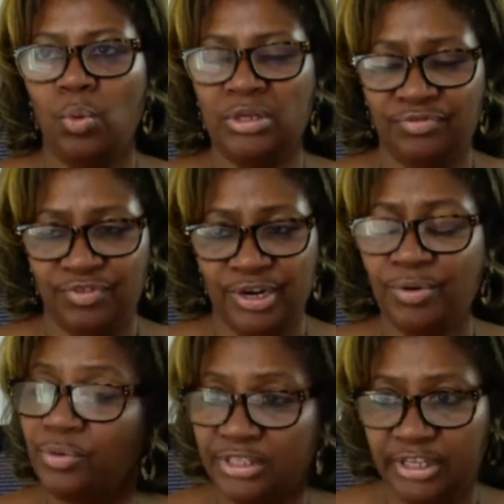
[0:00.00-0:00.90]
was
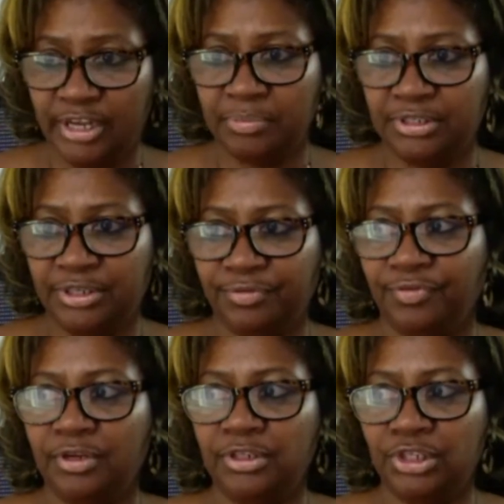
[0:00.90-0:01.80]
very receptive
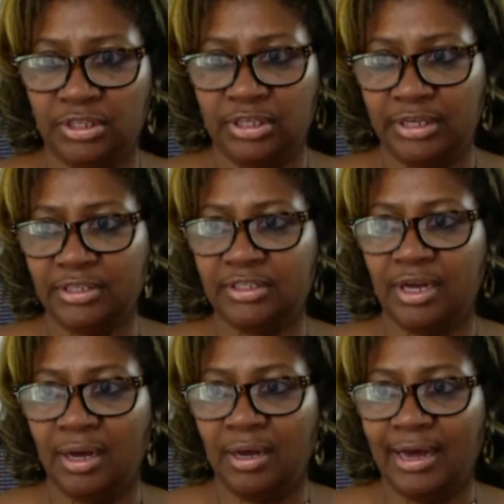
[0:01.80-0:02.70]
to this.
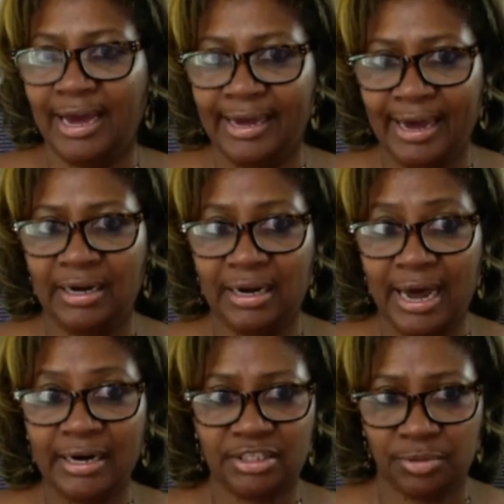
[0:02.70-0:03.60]
Uh, I got a
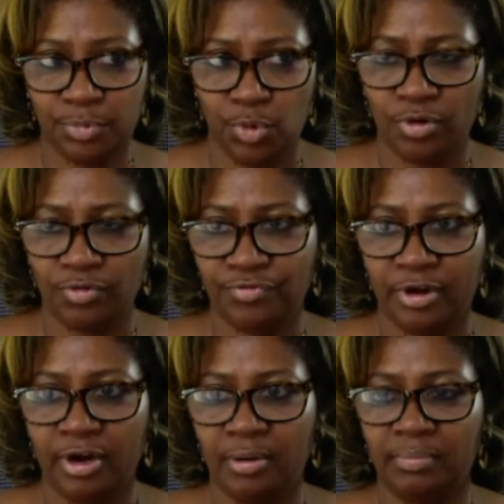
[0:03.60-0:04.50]
lot of support
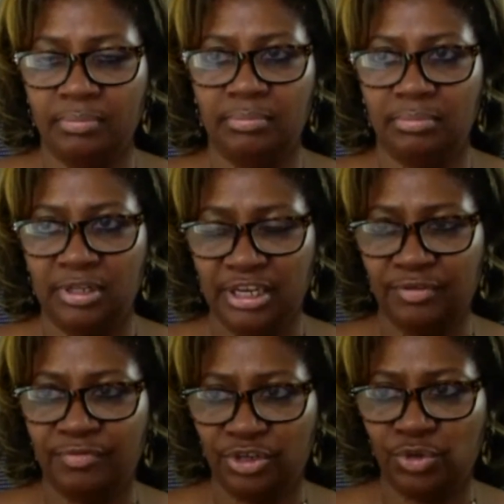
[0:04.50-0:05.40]
from the
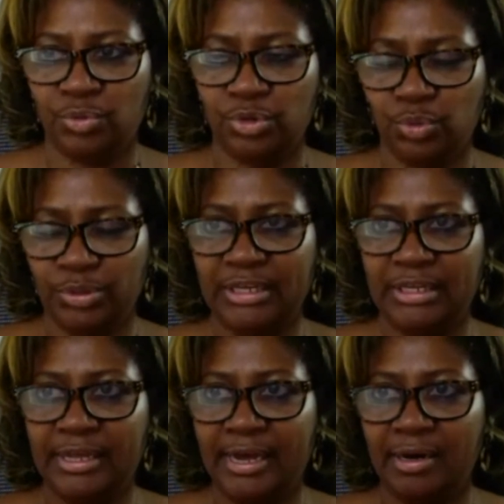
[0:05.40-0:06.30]
individuals
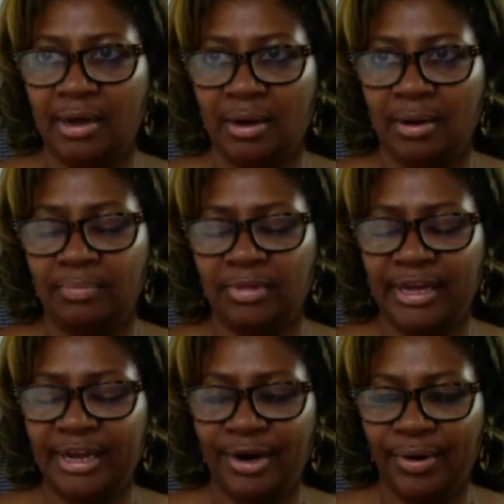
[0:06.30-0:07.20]
within that um,
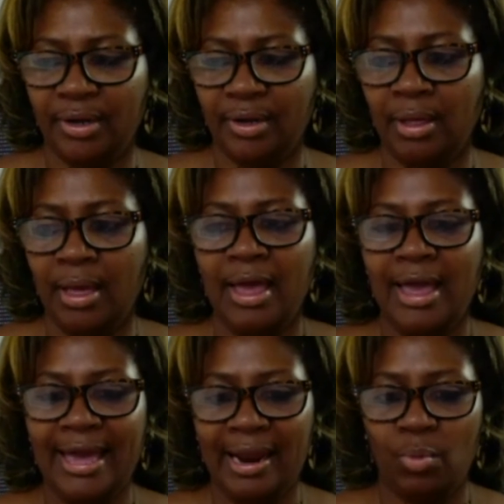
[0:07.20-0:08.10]
that area,
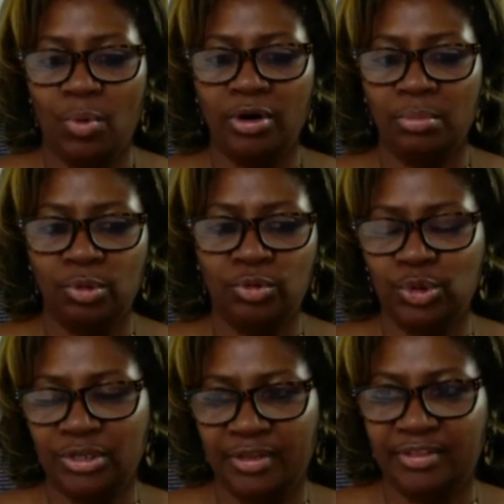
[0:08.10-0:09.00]
and I want to move
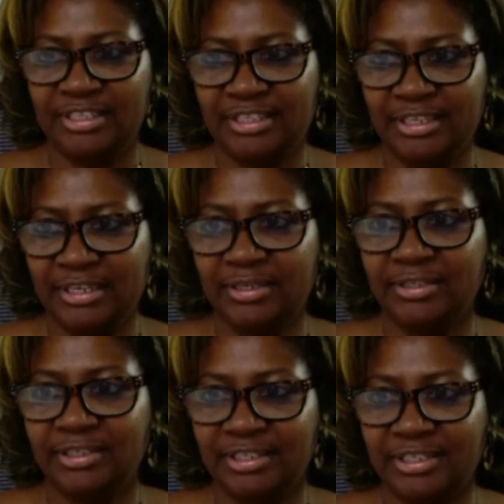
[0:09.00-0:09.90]
to another
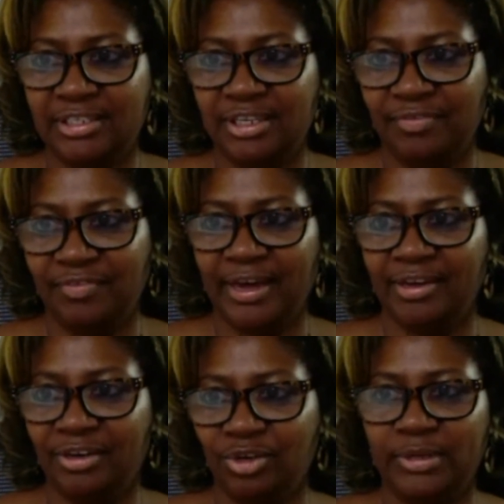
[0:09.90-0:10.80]
city to see if I
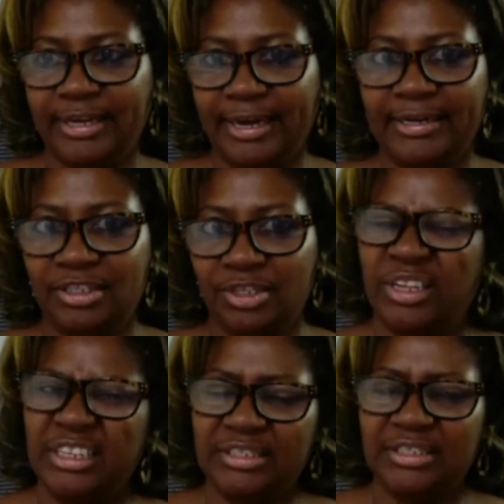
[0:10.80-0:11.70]
can duplicate it. So
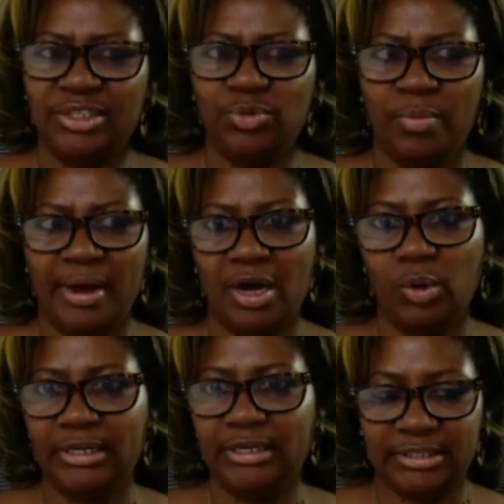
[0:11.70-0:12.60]
that's that's what my
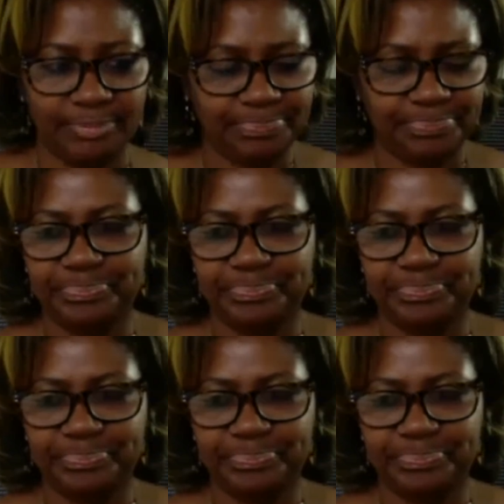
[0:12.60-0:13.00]
goal is.